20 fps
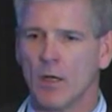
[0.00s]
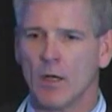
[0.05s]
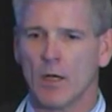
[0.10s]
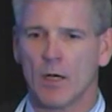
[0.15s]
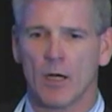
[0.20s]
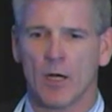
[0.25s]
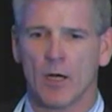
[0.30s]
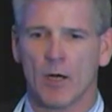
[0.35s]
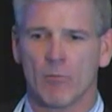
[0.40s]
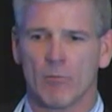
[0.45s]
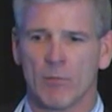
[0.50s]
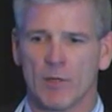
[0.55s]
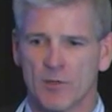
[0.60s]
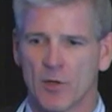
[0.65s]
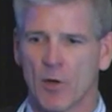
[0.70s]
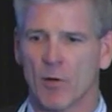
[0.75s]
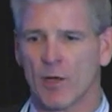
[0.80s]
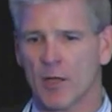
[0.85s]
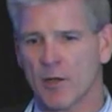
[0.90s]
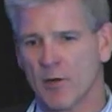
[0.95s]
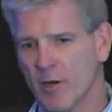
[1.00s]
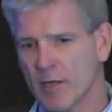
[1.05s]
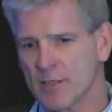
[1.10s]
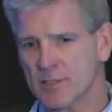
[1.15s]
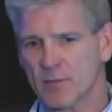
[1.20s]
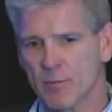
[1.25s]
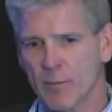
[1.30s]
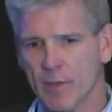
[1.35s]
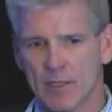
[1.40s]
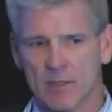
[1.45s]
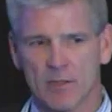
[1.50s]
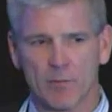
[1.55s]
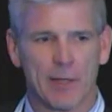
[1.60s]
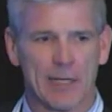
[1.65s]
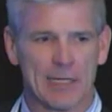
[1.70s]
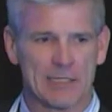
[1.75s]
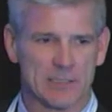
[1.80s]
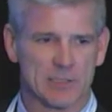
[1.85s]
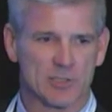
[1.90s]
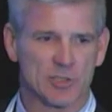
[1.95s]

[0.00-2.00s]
And don't underestimate the pace of